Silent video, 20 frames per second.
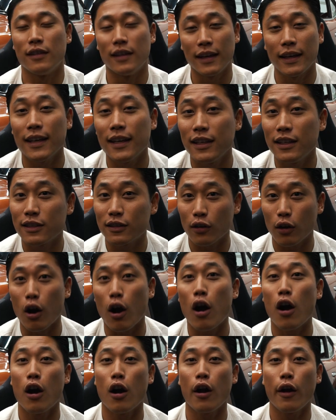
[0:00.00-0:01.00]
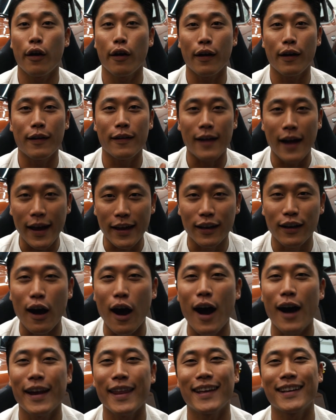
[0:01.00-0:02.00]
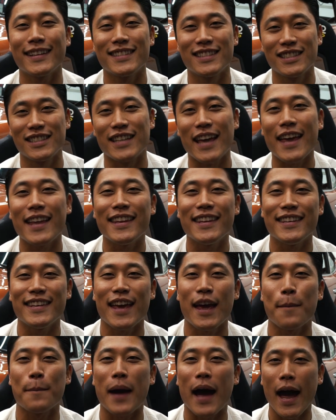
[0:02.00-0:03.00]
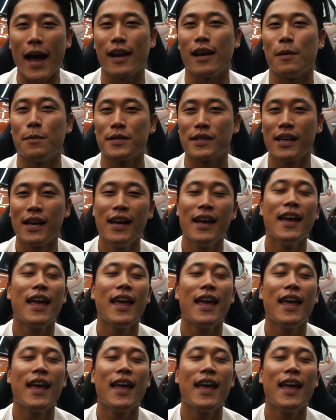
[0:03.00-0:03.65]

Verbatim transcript: These are iconic JDM items